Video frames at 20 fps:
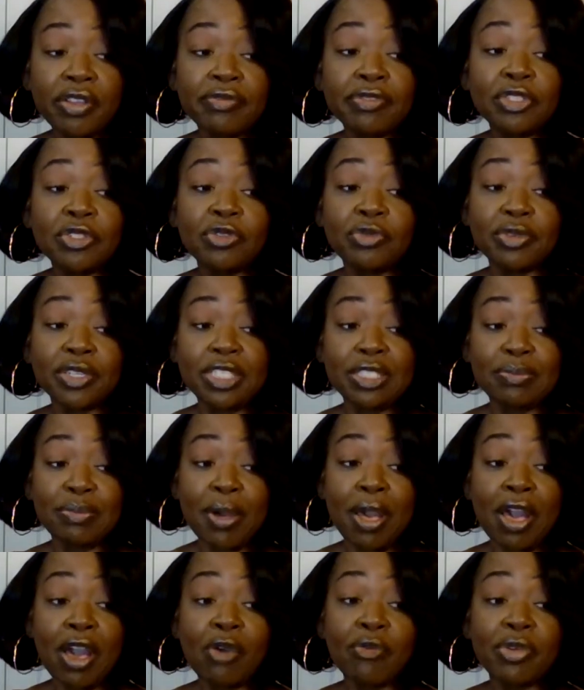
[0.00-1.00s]
to
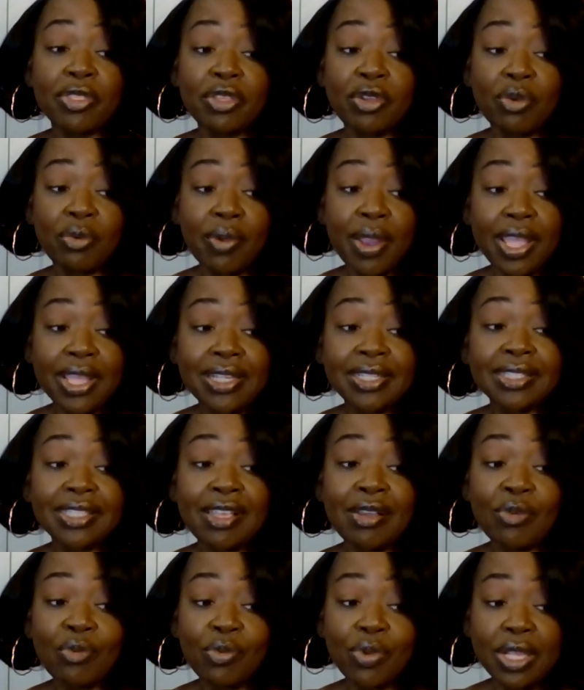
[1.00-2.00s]
respond with grace
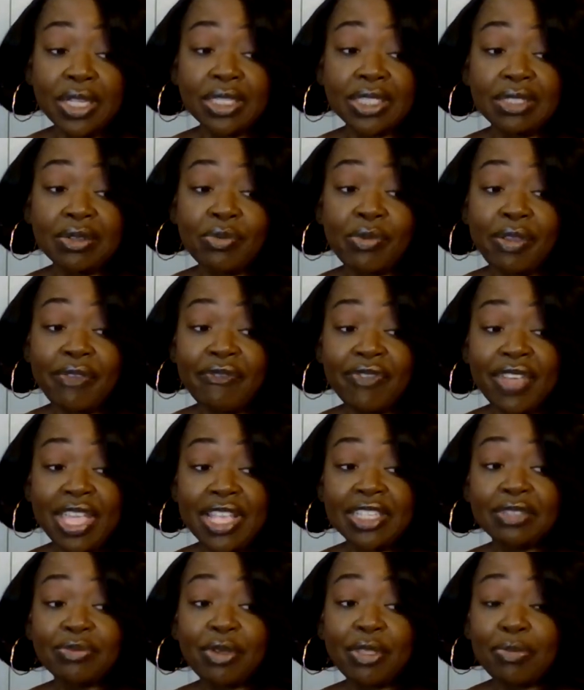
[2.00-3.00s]
and wisdom when
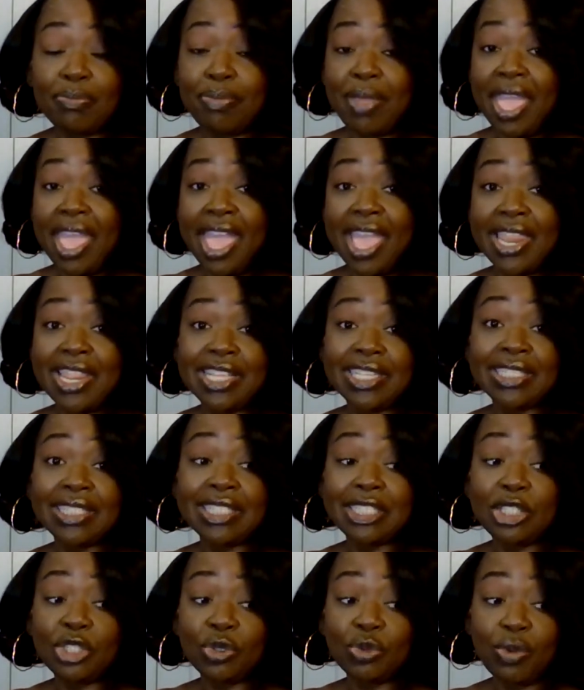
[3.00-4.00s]
faced with petty
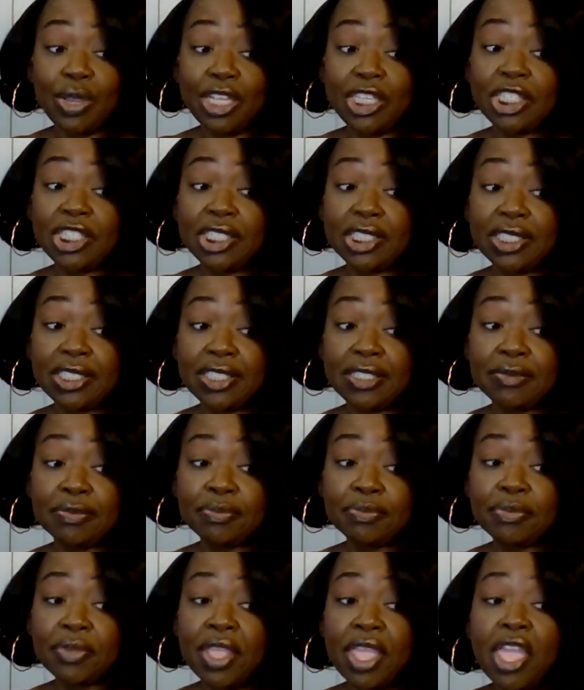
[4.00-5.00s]
situations.
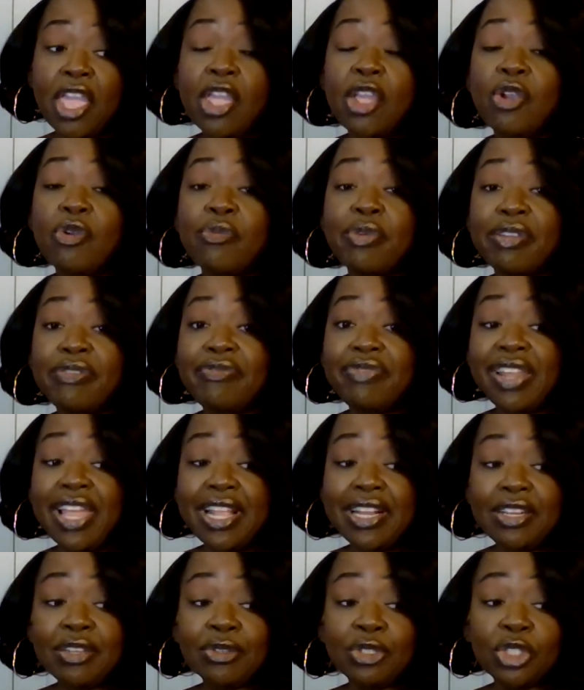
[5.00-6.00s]

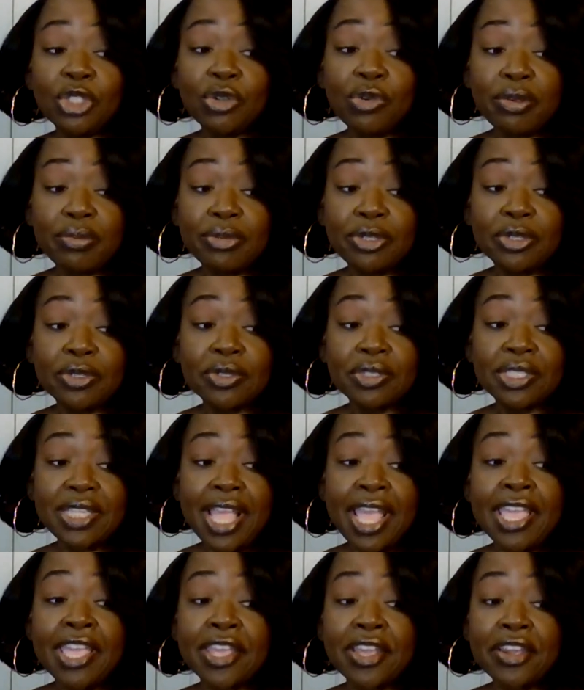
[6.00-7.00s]
Reflect on scriptures
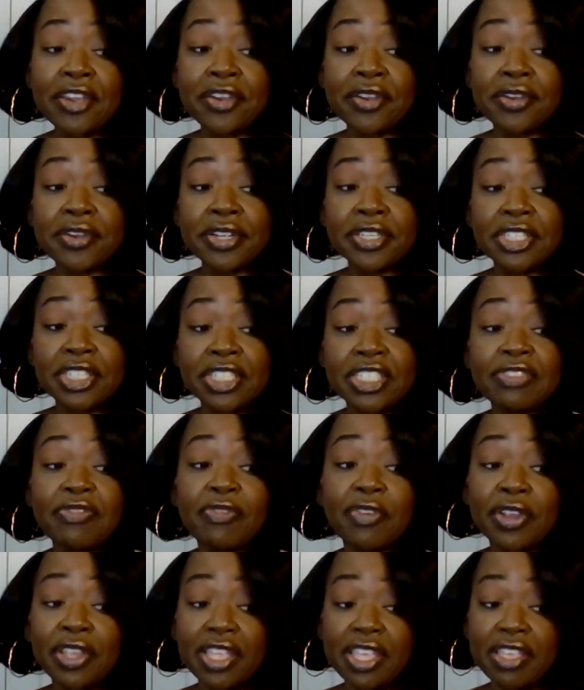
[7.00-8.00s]
that encourages
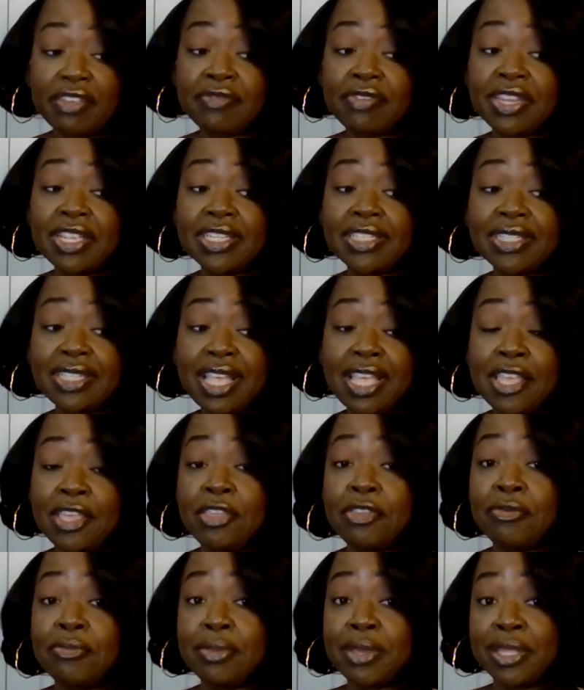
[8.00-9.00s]
forgiveness and
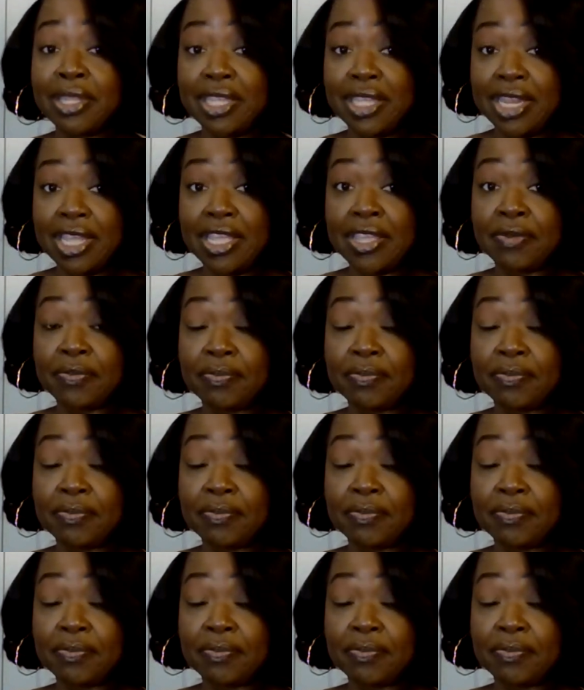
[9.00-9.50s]
humility.